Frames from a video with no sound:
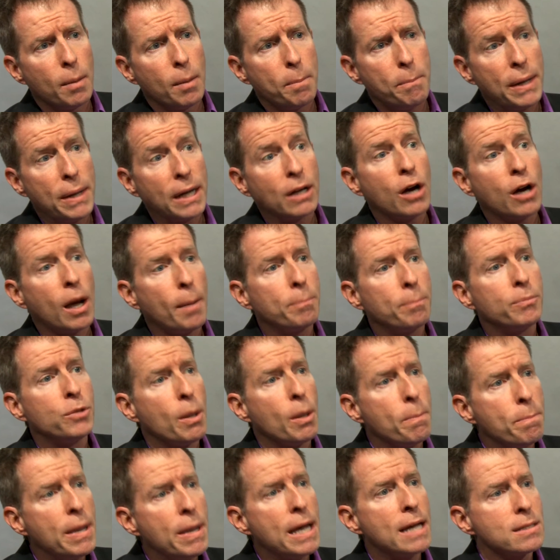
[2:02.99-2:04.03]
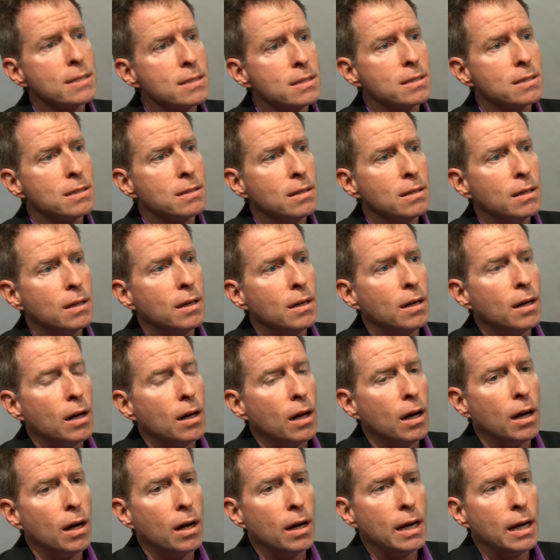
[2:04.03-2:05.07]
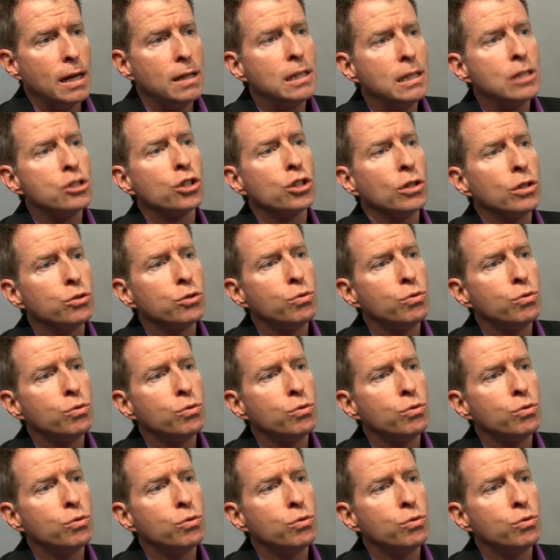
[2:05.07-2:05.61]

pick up the best initial